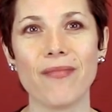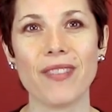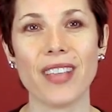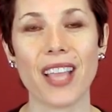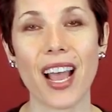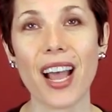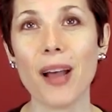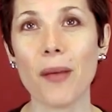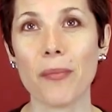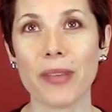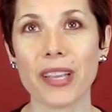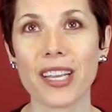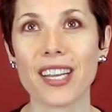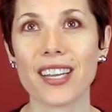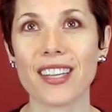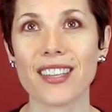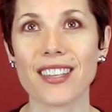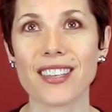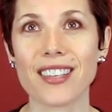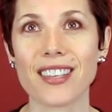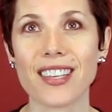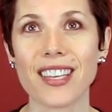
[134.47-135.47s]
yeah,
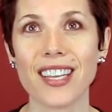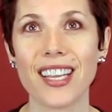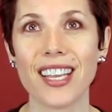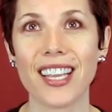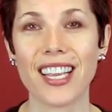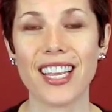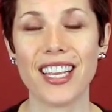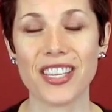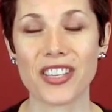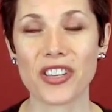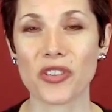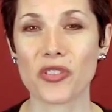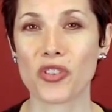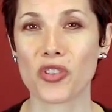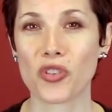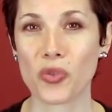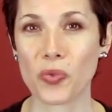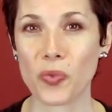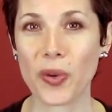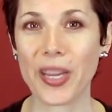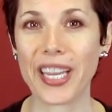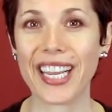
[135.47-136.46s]
because he's a
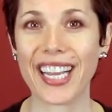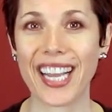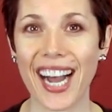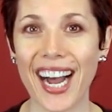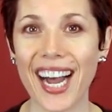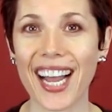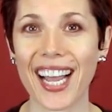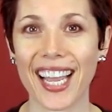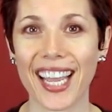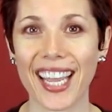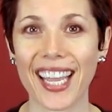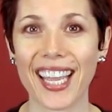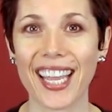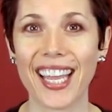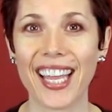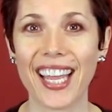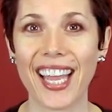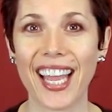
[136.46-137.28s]
sweet guy